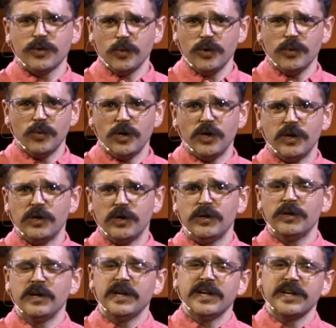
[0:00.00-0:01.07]
or wood
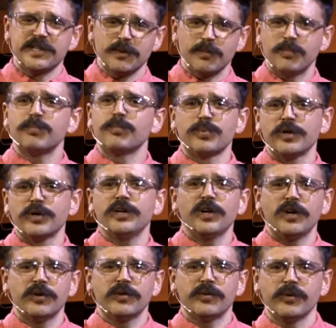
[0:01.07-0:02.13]
wall is a pretty
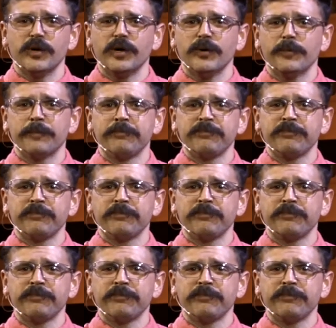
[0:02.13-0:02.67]
hard throw.